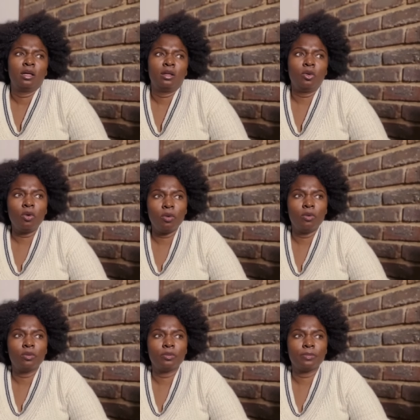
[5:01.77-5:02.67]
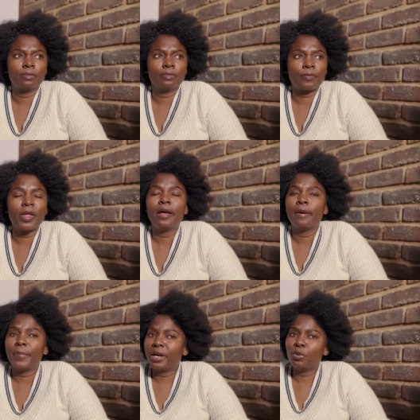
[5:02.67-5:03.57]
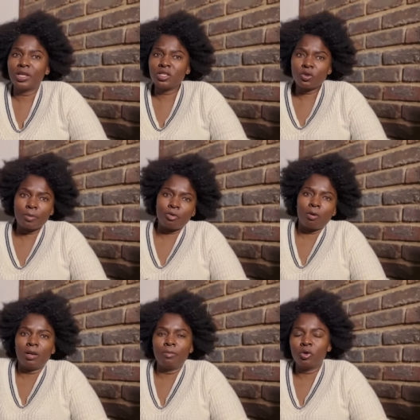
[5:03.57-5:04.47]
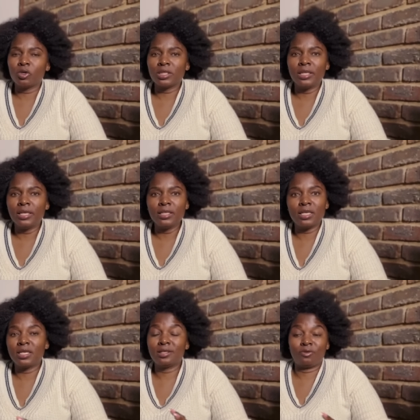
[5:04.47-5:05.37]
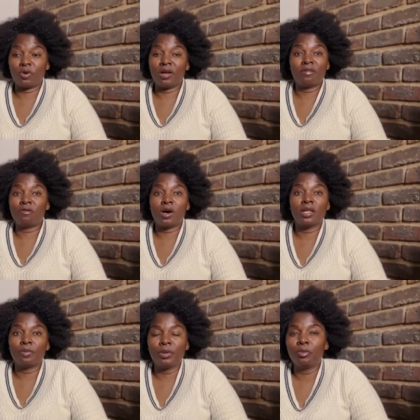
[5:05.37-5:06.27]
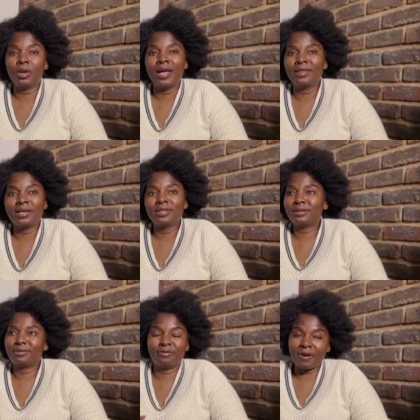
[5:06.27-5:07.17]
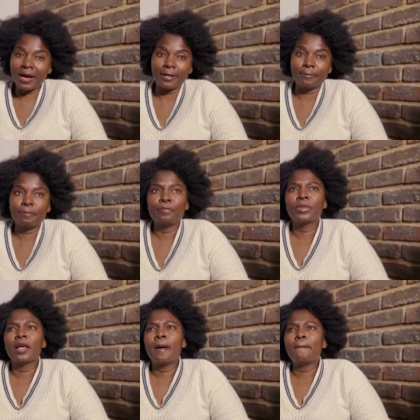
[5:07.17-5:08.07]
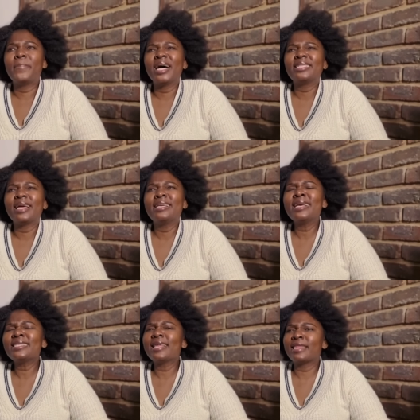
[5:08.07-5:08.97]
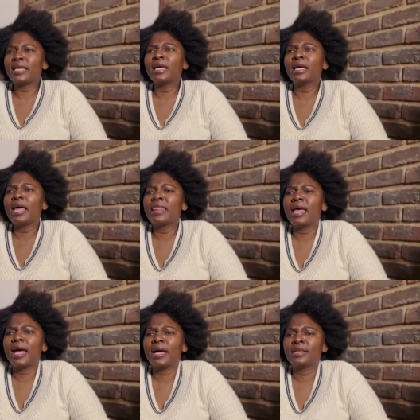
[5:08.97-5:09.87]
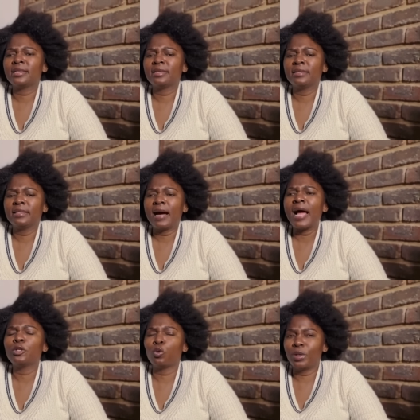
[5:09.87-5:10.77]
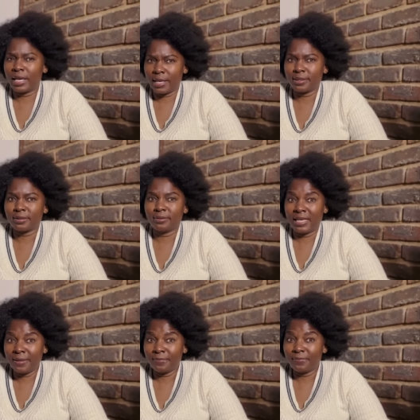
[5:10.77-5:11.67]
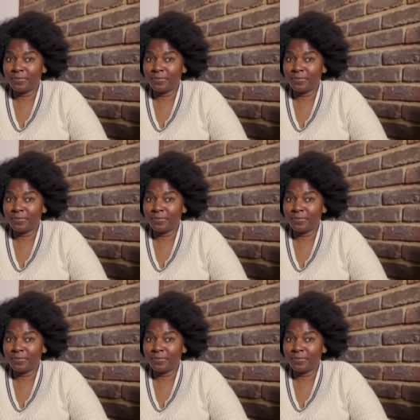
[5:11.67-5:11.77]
Yo, but anyway, that's not a problem because healing takes forever for other people and that's fine. But here's the thing that I don't get. Né?